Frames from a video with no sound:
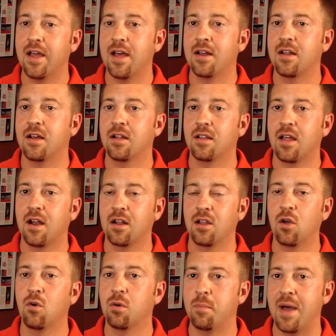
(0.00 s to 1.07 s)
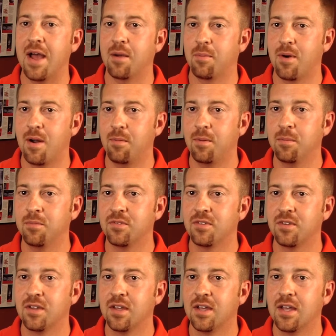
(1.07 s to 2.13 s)
had a lot of lower back
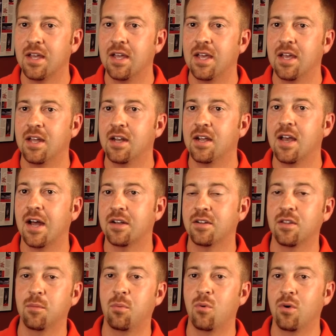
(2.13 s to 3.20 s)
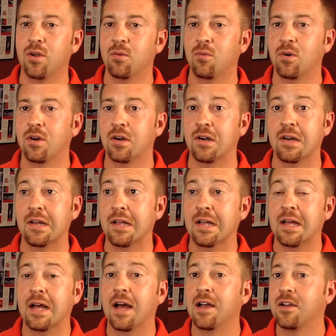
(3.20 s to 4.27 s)
problems, and it got to the point where
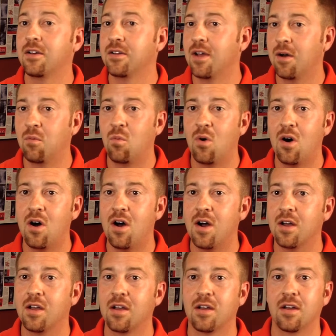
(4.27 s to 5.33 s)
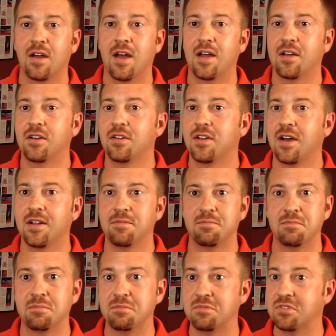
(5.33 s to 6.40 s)
I could not walk, I could not
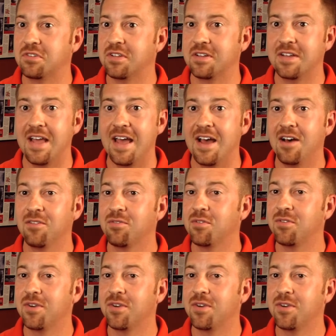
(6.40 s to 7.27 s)
sit down for a